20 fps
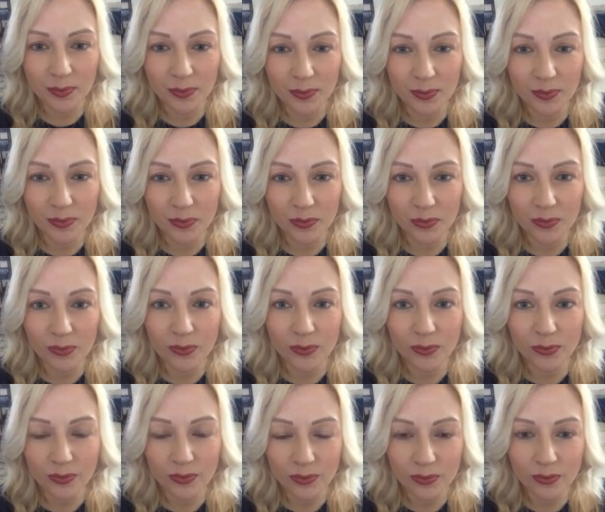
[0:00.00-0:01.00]

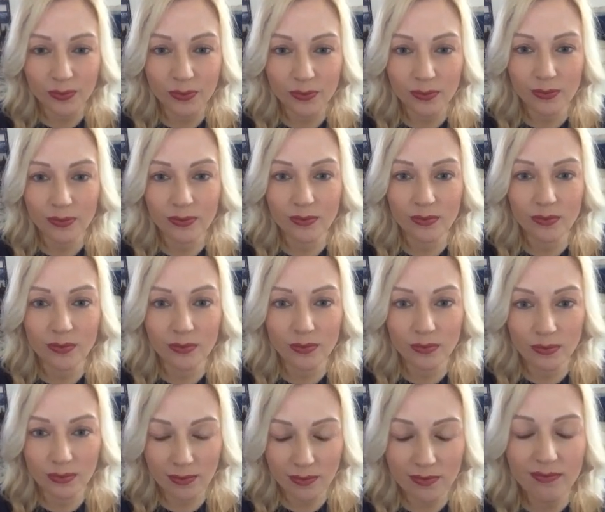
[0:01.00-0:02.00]

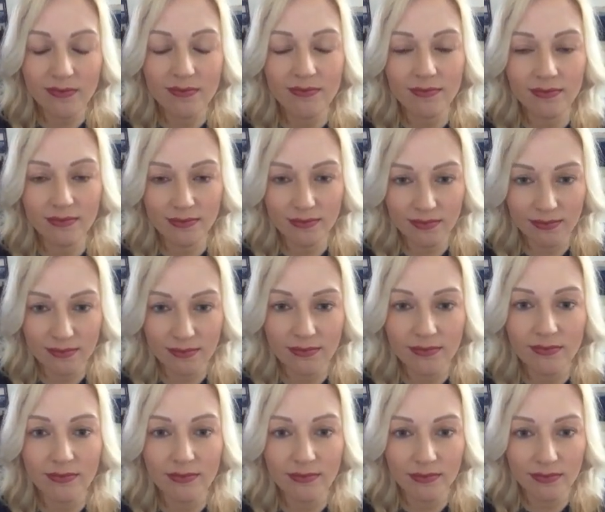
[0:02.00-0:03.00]

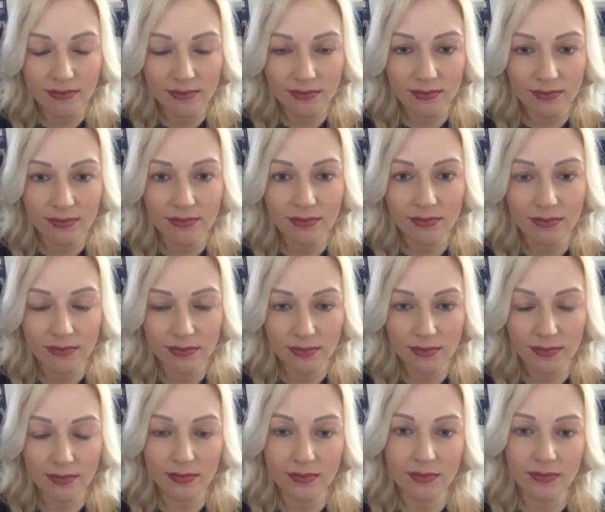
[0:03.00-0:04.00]

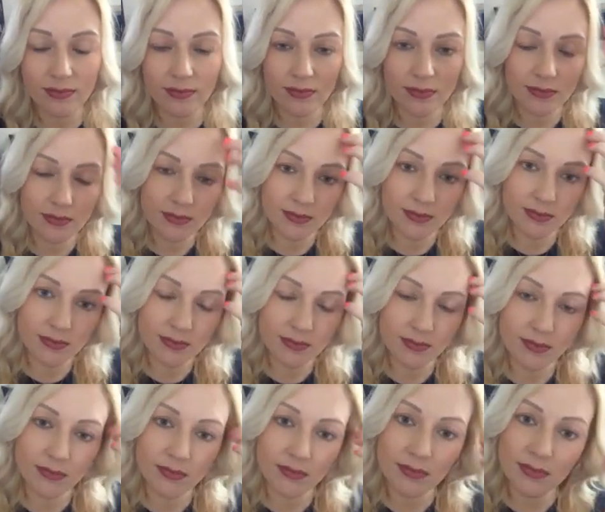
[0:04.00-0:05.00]

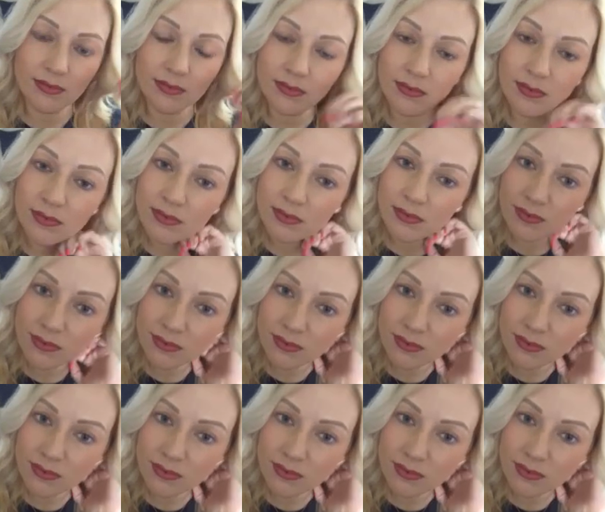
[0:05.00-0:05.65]
(silent)